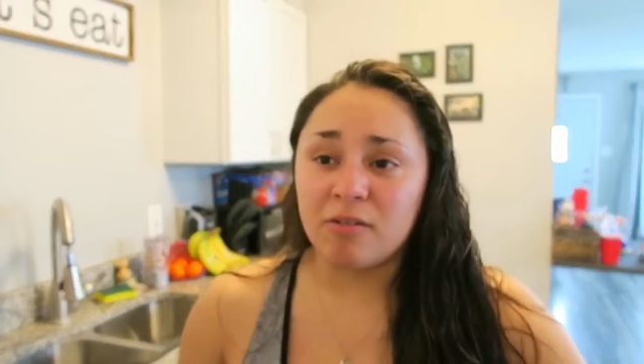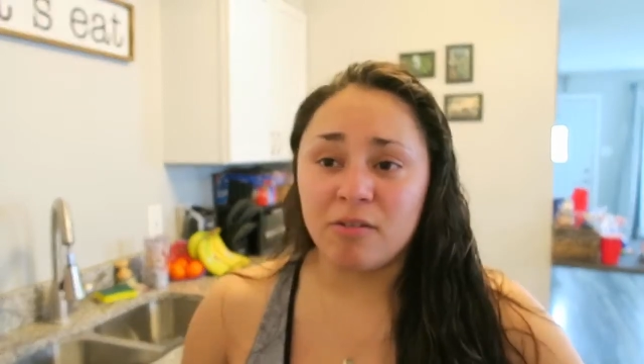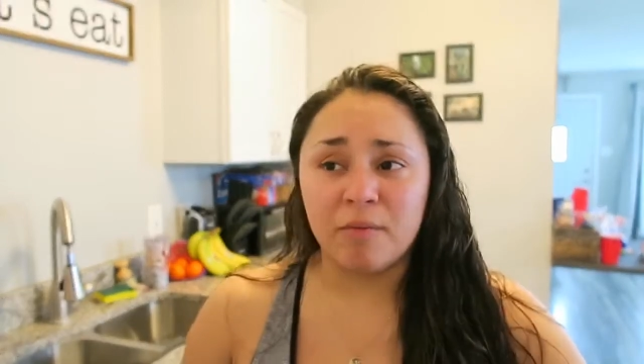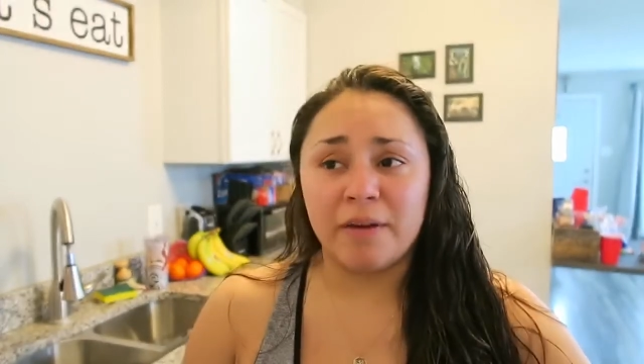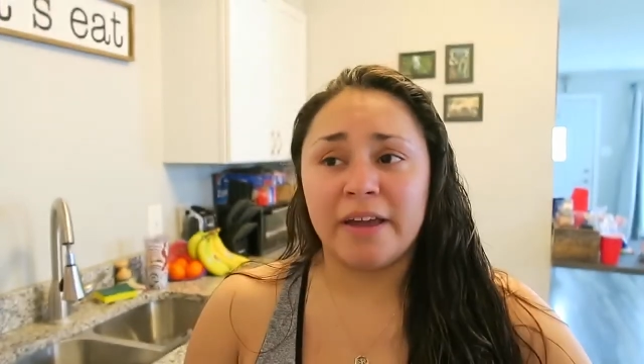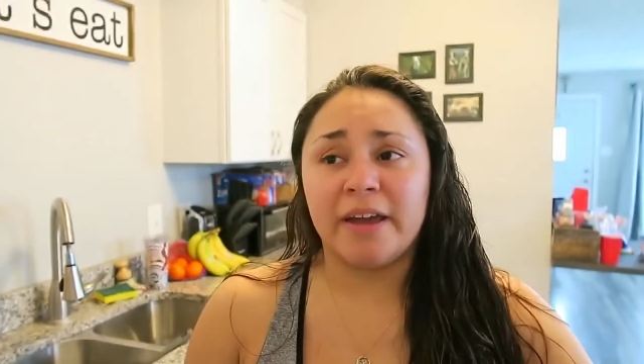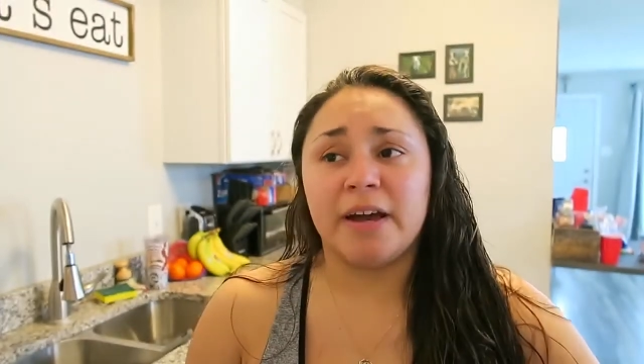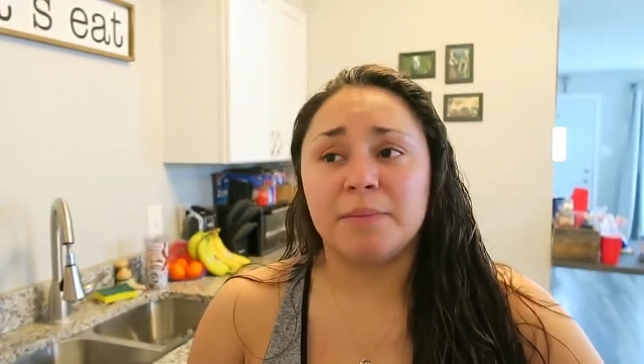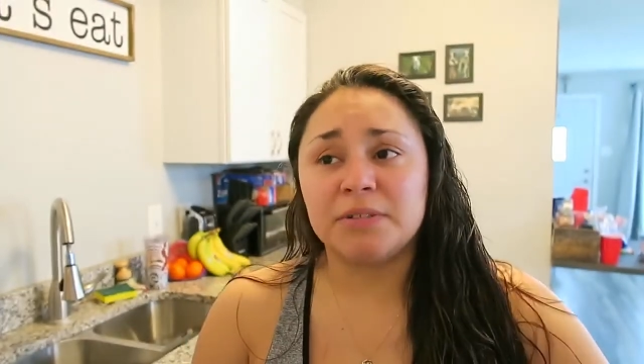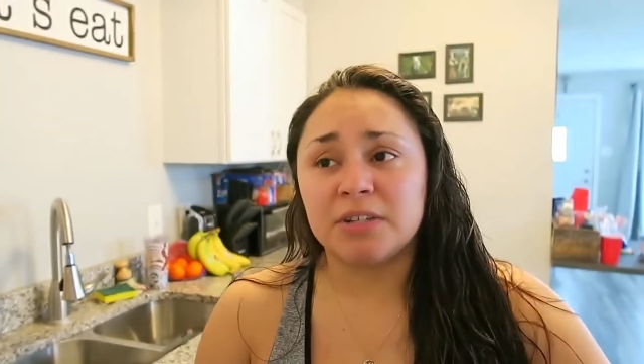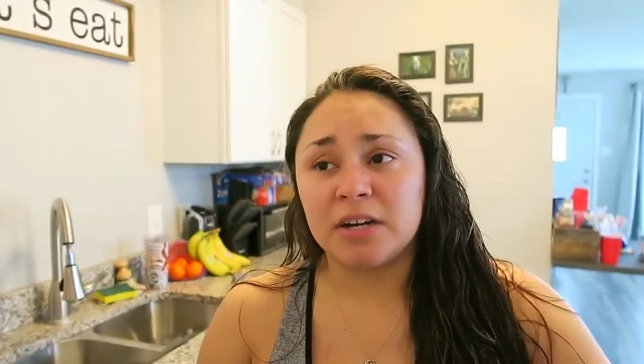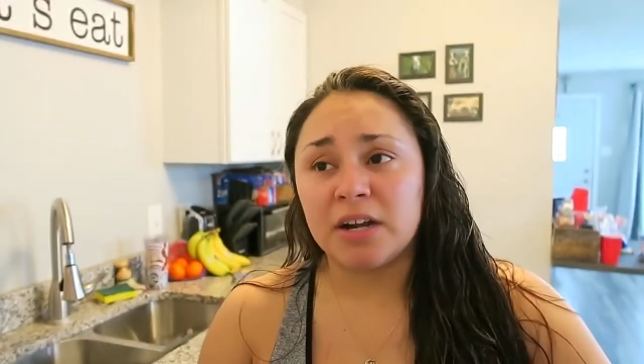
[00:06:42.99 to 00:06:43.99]
oh, my
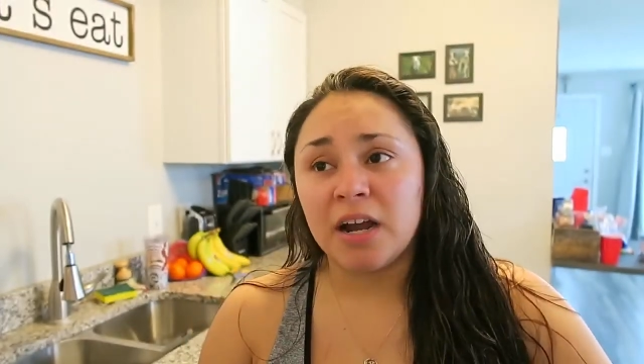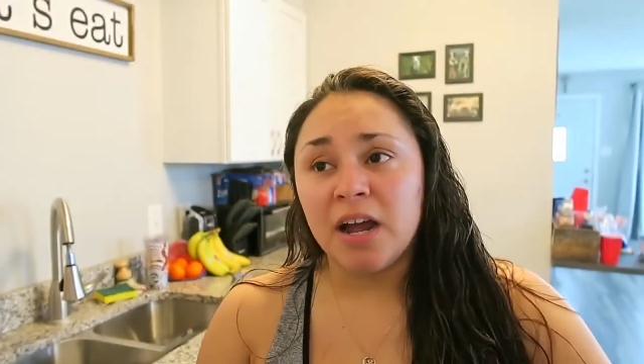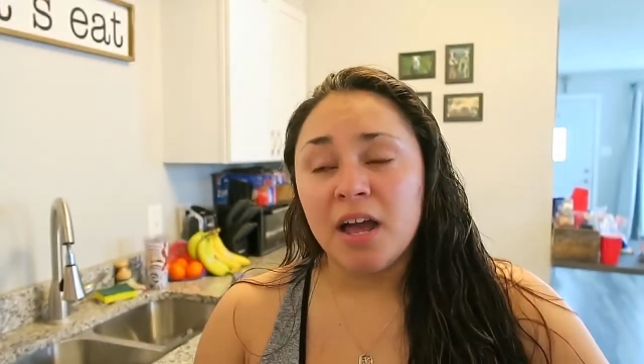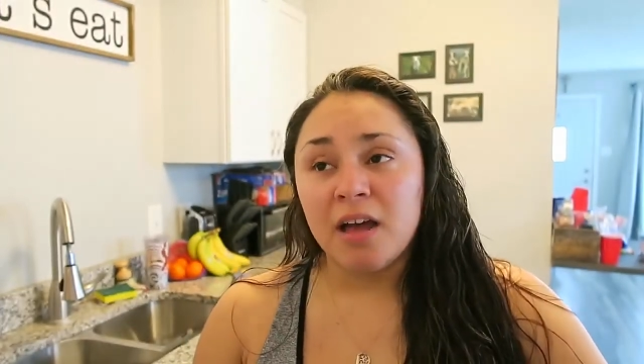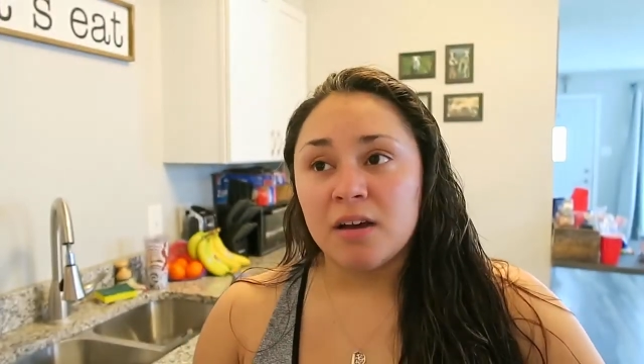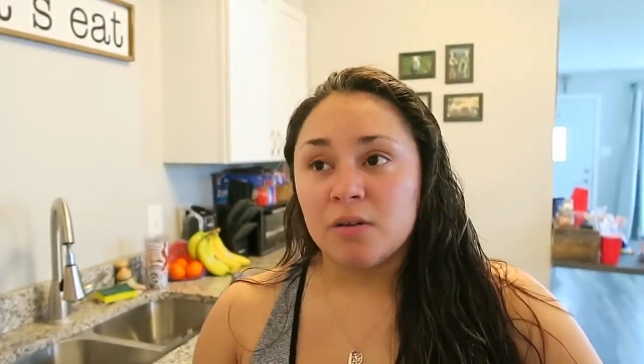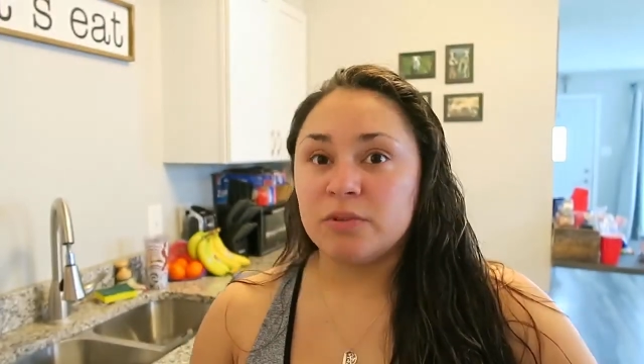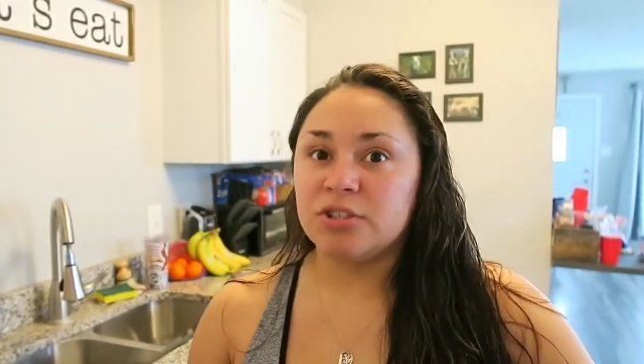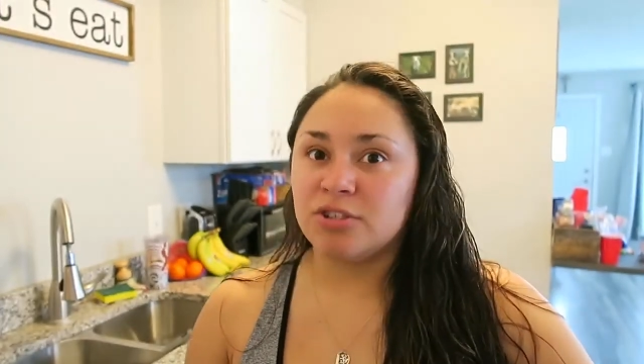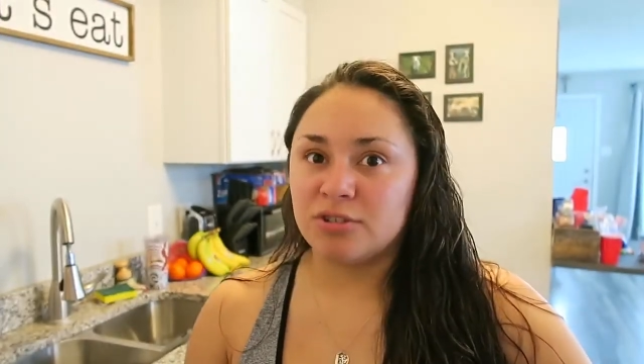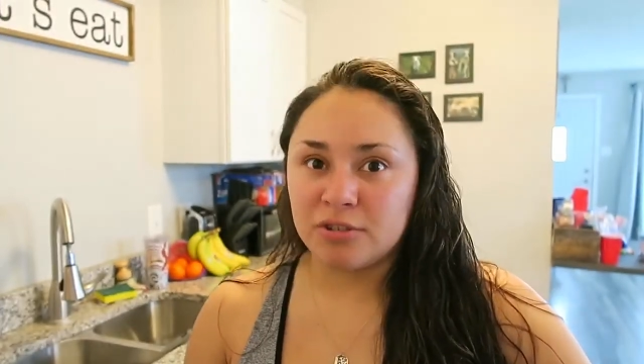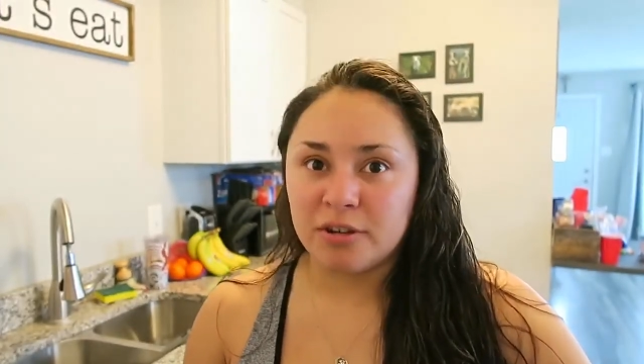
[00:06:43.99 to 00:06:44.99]
abs hurt, which
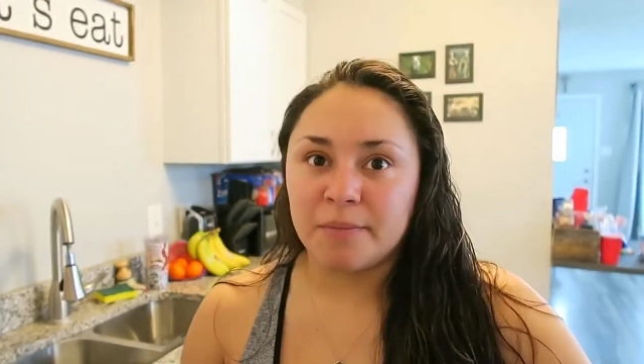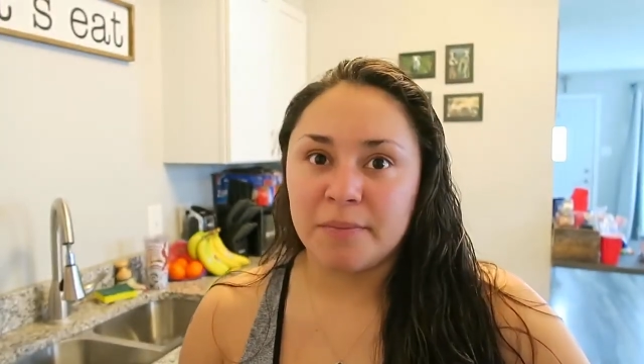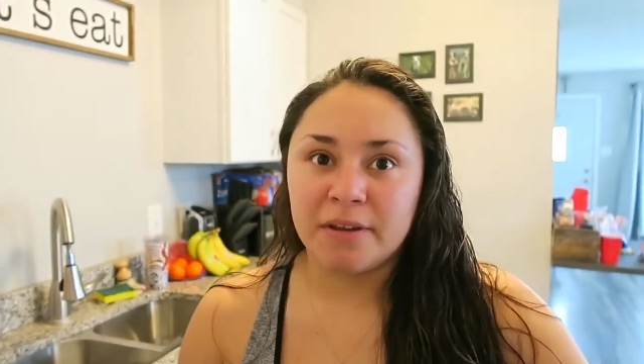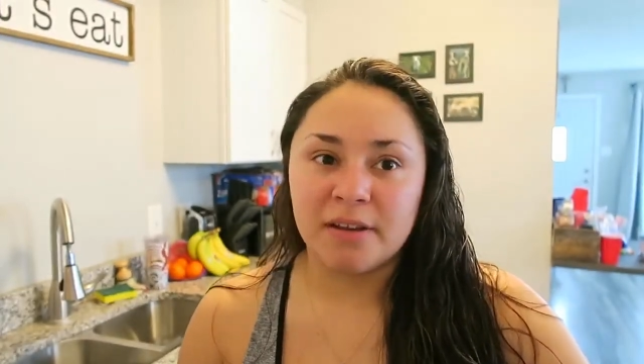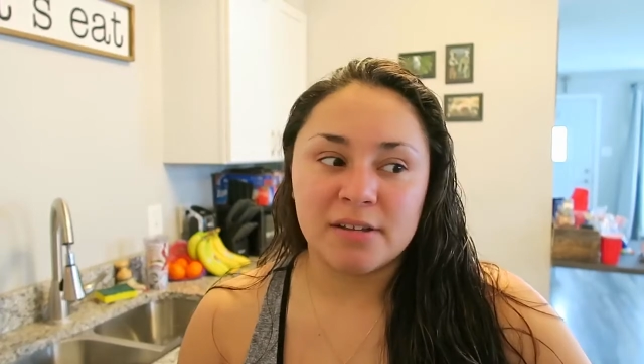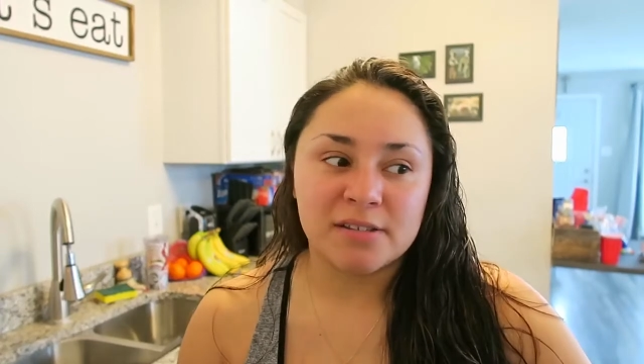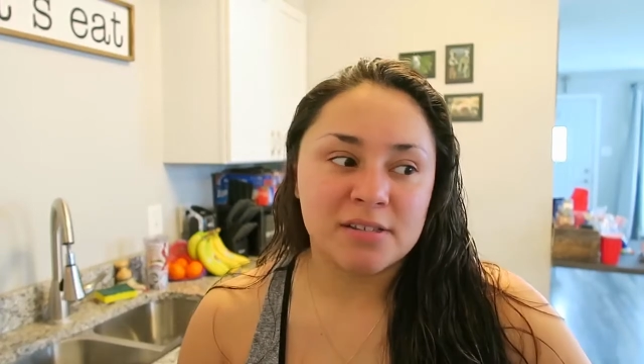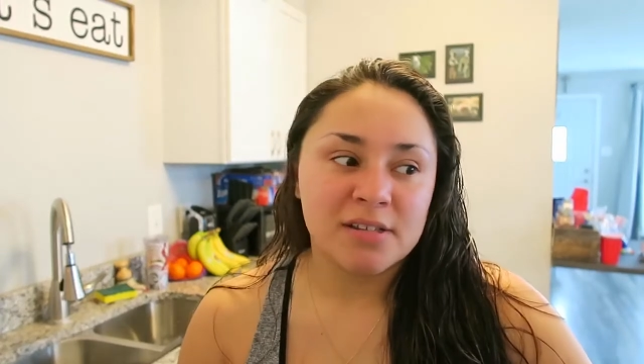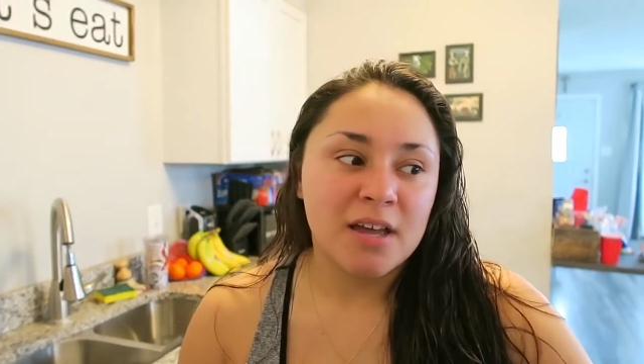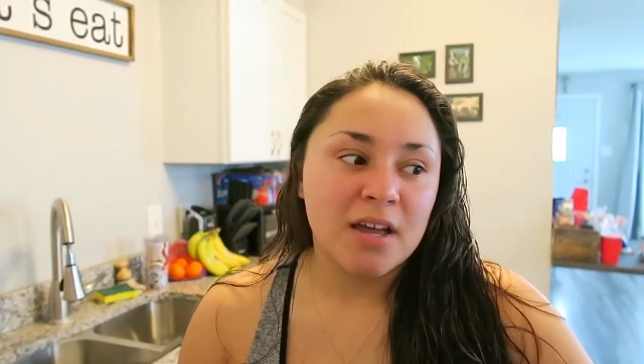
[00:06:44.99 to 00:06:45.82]
is good because